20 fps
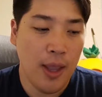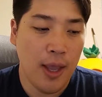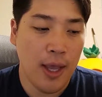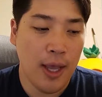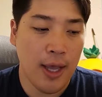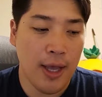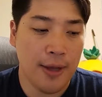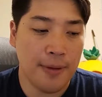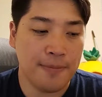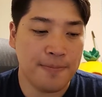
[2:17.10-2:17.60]

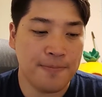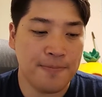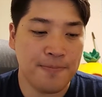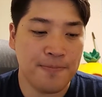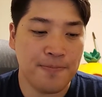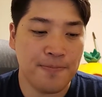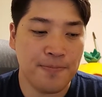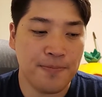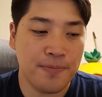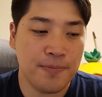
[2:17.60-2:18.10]
Um,
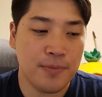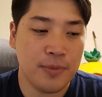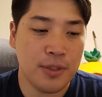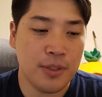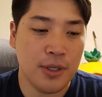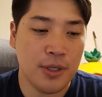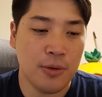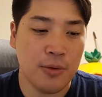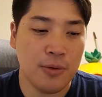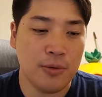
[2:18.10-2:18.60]

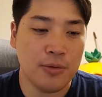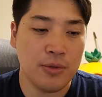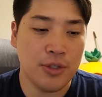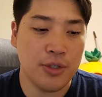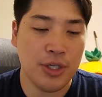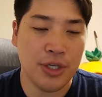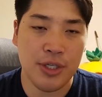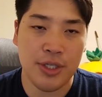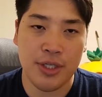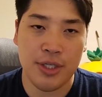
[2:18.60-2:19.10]
so
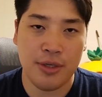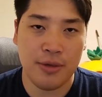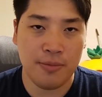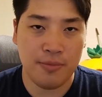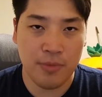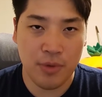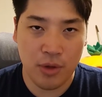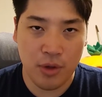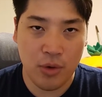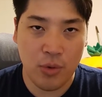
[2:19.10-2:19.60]
just
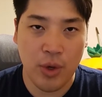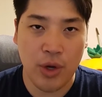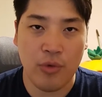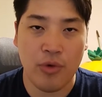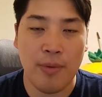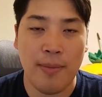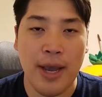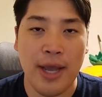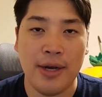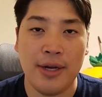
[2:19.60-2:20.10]
quick
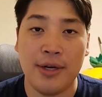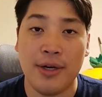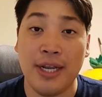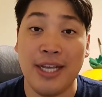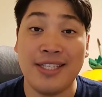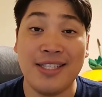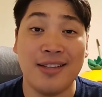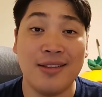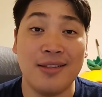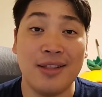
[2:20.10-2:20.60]
reminder,
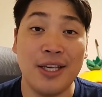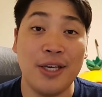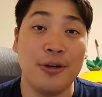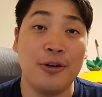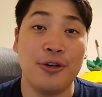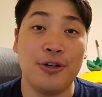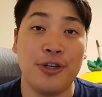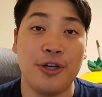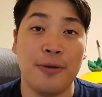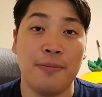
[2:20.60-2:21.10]
it's a
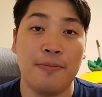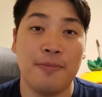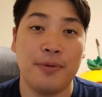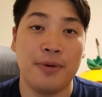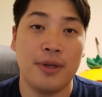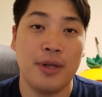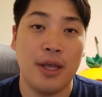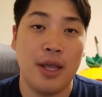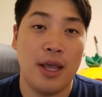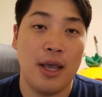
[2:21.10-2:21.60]
leadership
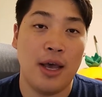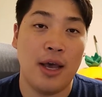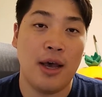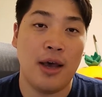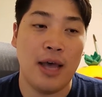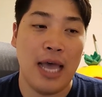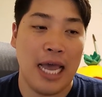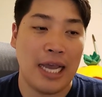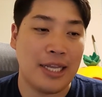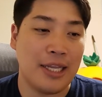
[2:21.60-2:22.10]

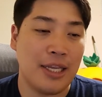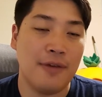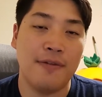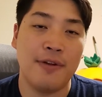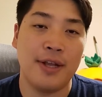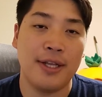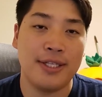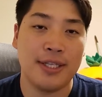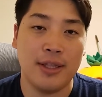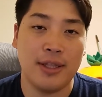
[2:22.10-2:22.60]
uh,
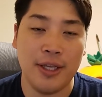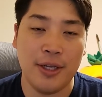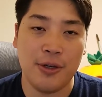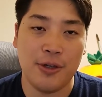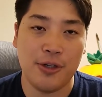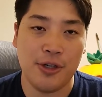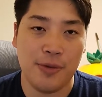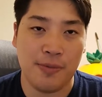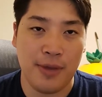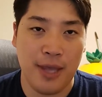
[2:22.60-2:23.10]
activity, it's a
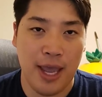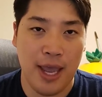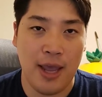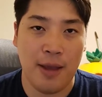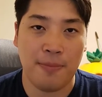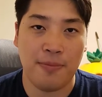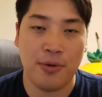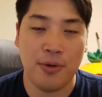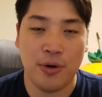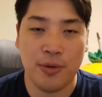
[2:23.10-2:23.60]
leadership
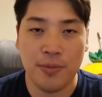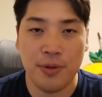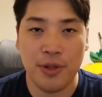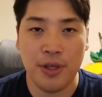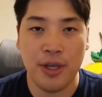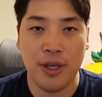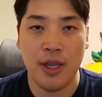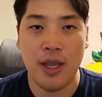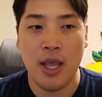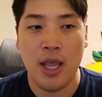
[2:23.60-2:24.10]
camp
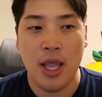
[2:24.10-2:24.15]
normally.